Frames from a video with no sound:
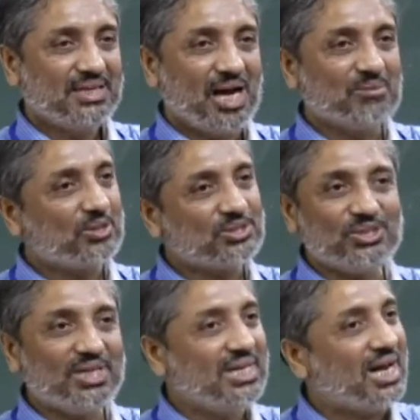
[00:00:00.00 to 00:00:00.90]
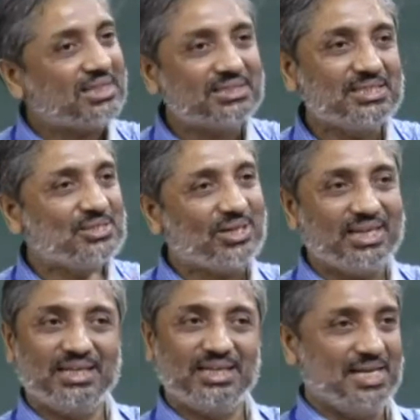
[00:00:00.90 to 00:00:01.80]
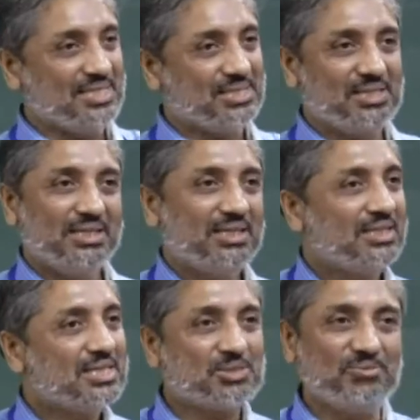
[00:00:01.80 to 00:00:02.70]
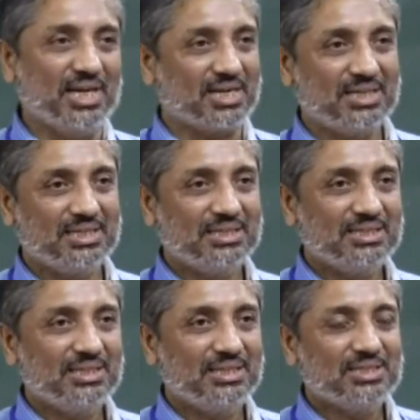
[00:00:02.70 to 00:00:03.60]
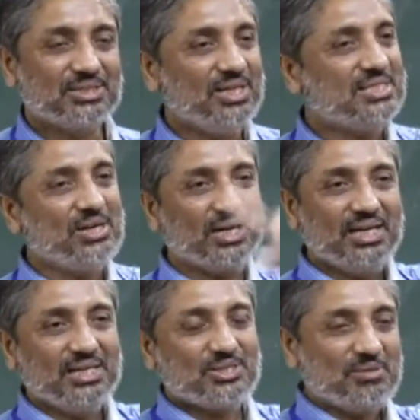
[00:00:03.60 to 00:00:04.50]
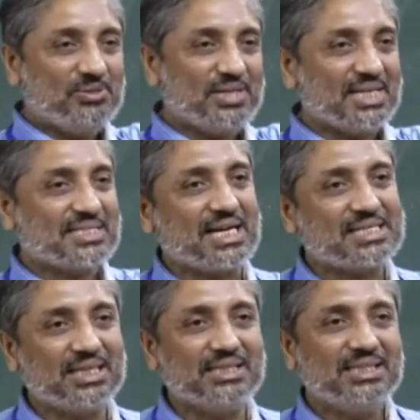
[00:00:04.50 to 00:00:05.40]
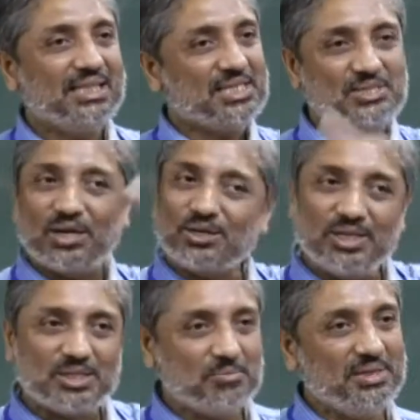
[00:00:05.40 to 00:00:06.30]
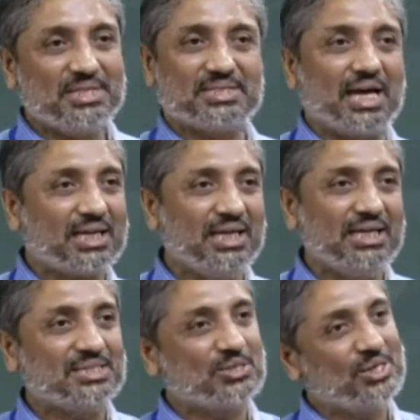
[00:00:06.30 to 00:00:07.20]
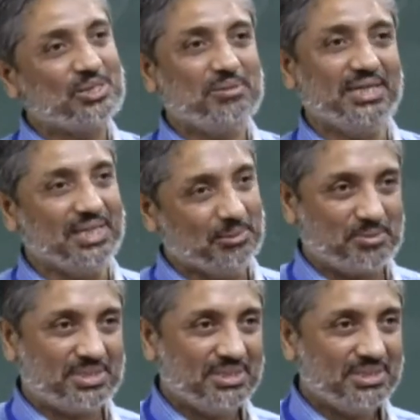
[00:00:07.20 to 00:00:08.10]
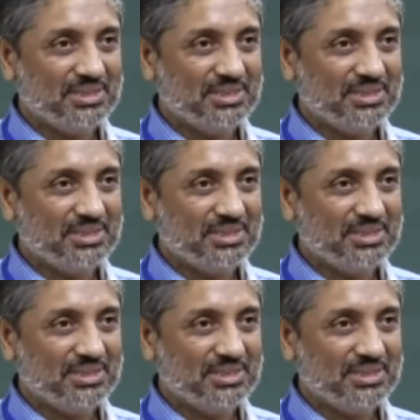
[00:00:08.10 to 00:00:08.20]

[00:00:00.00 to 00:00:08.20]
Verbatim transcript: Unfortunately, Earth is not a nice sphere. So it's not, a, so if you take a section, it's not going to be a circle, it's going to be an ellipse.